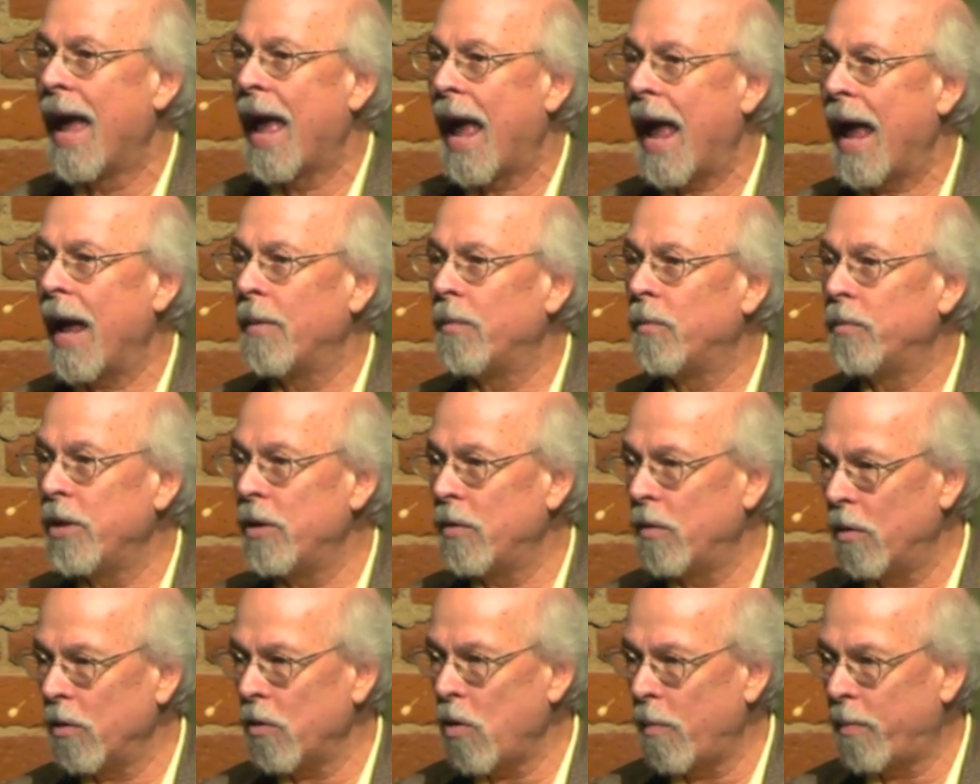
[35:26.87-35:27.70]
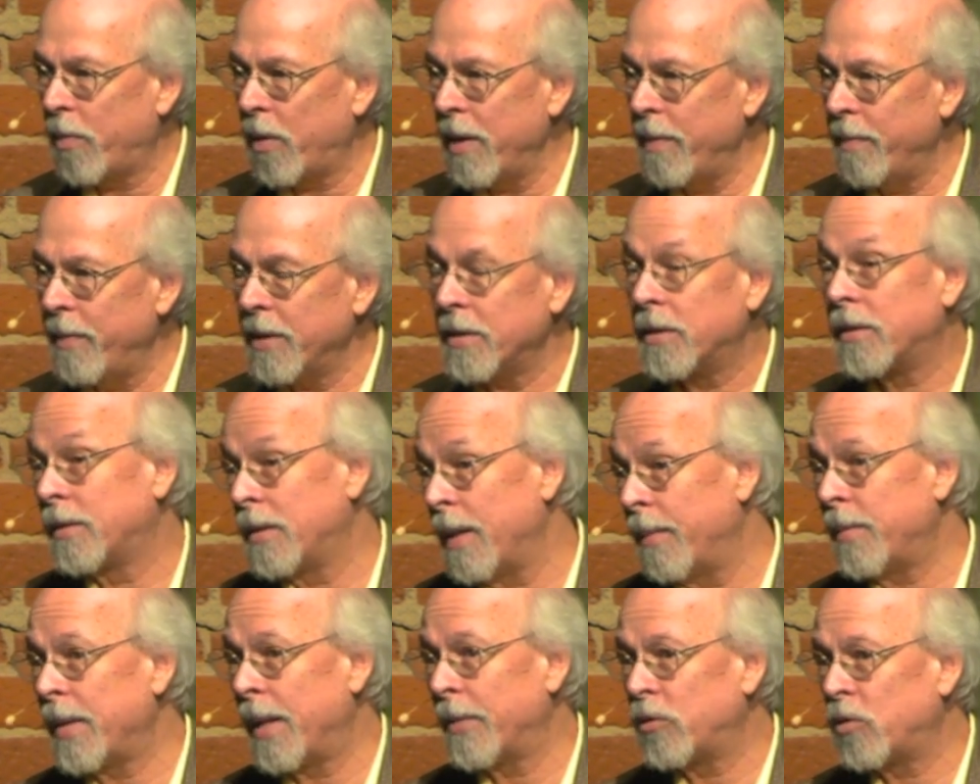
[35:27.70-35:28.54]
And you know what goprit means? It's
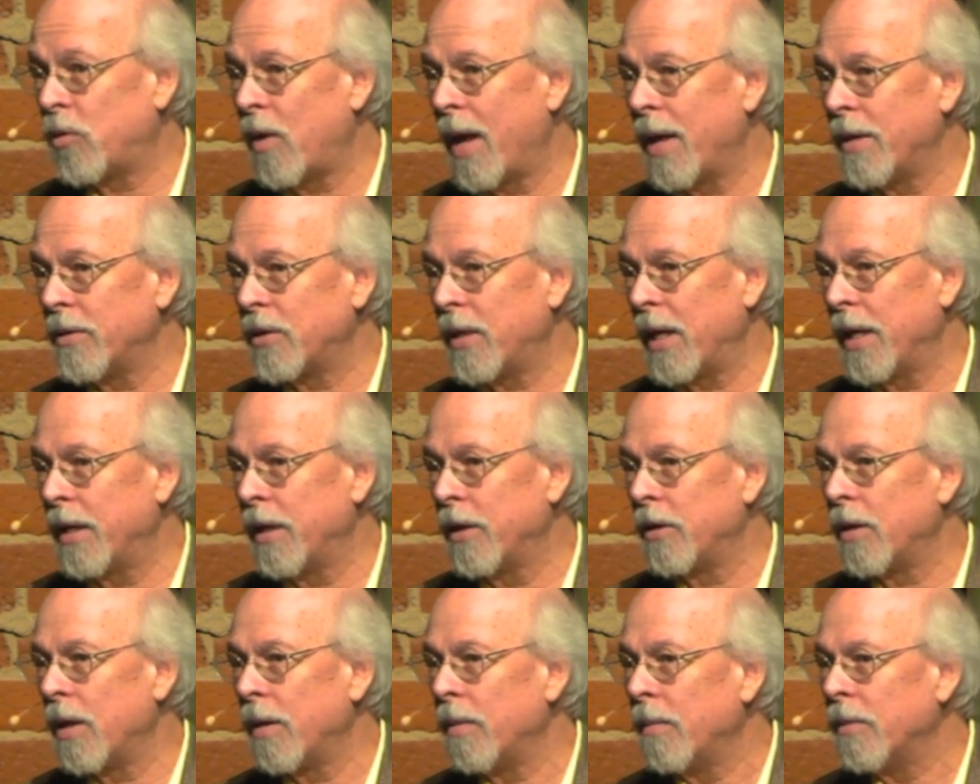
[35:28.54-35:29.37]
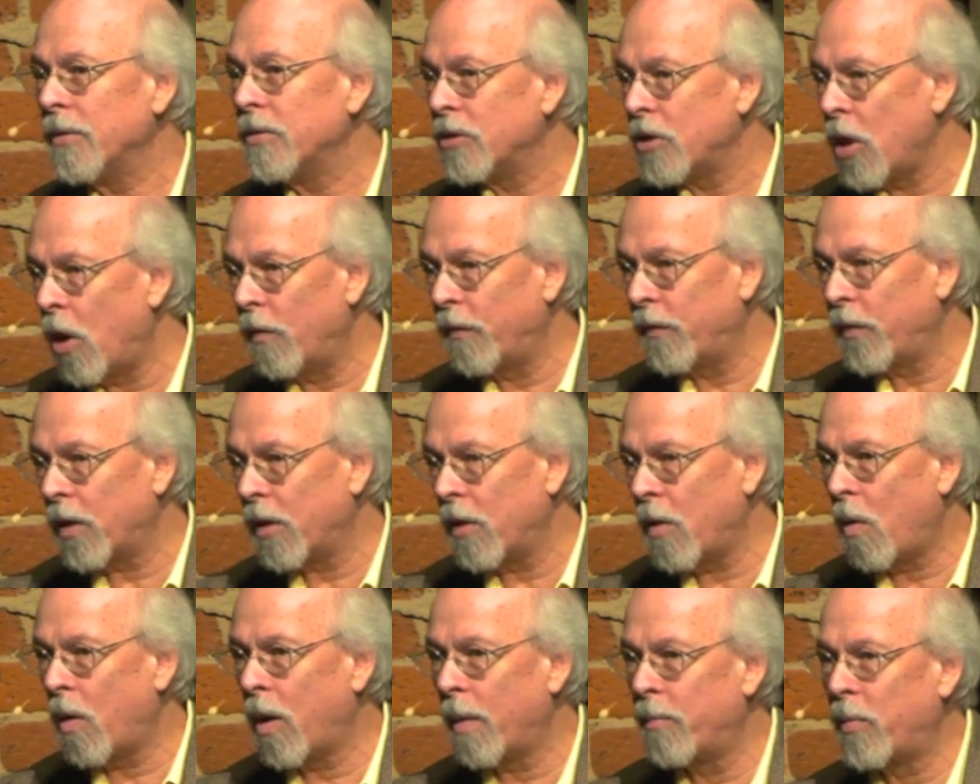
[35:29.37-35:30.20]
sometimes translated sulfur
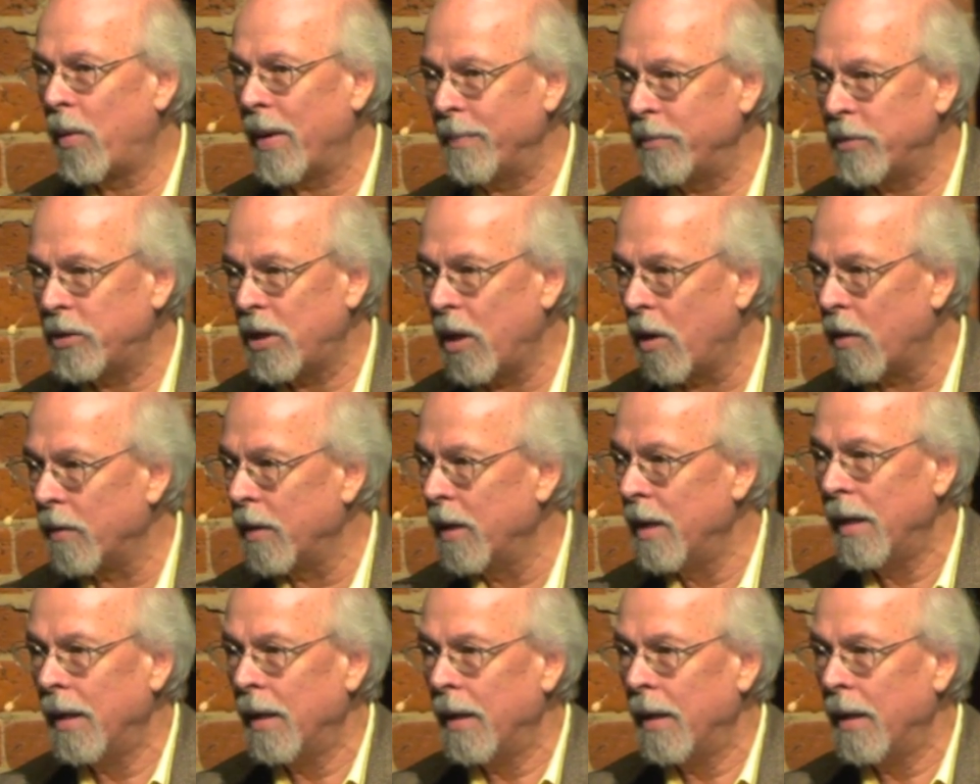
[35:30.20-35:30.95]
or brimstone.